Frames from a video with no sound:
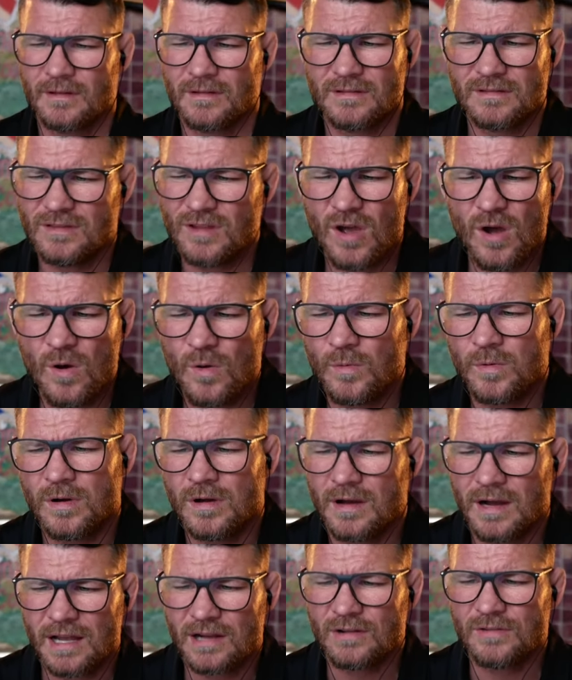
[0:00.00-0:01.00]
No,
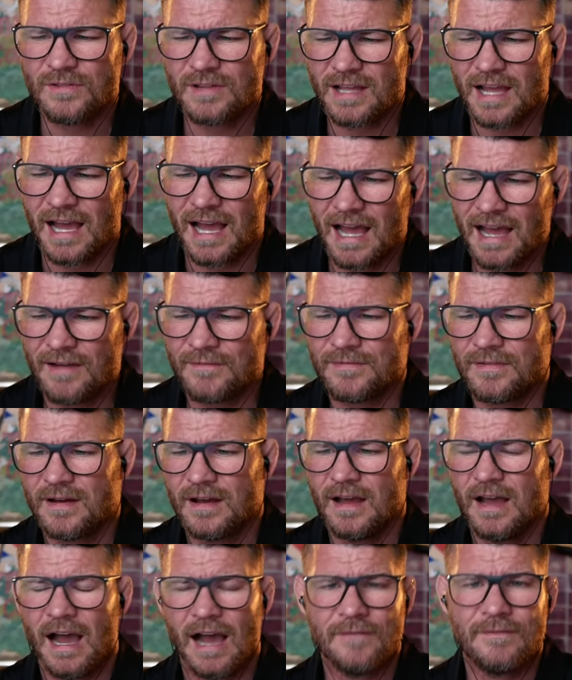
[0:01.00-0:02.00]
I don't think I have.
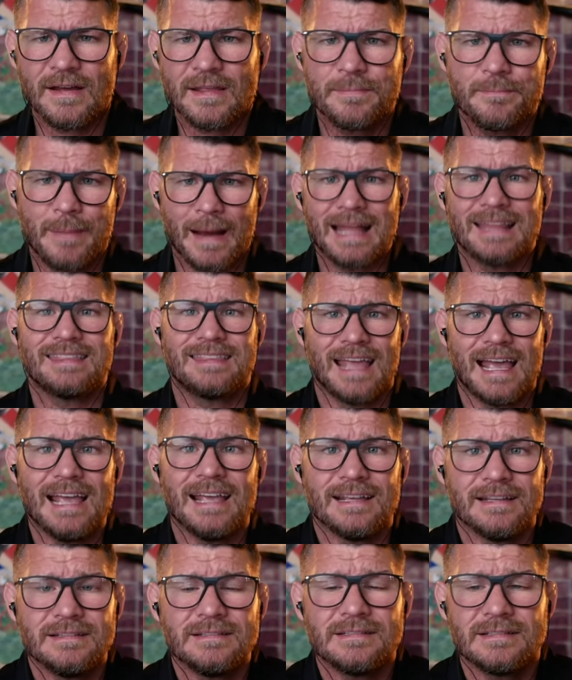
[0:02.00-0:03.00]
I've had bad
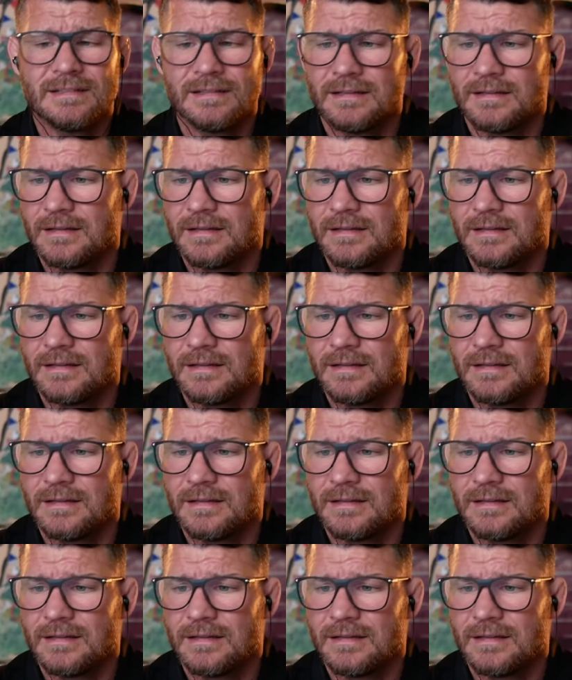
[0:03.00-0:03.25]
days.